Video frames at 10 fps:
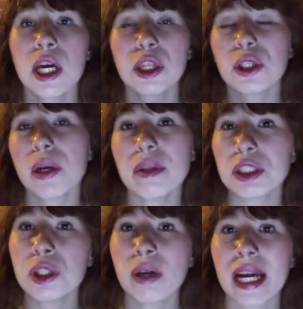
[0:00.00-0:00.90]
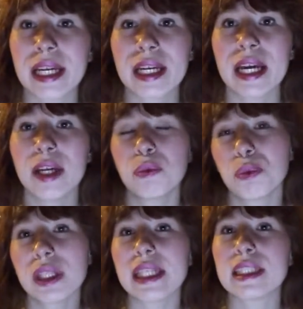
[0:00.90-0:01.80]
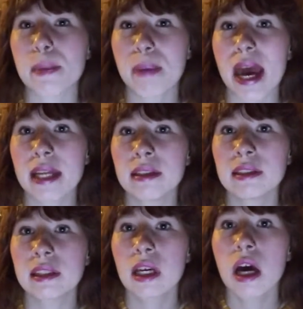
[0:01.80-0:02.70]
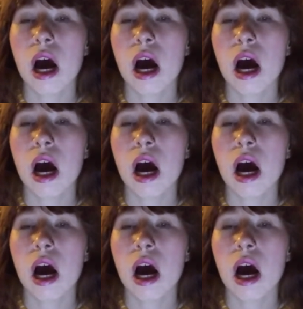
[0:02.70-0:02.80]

The lowest note I can hit really depends.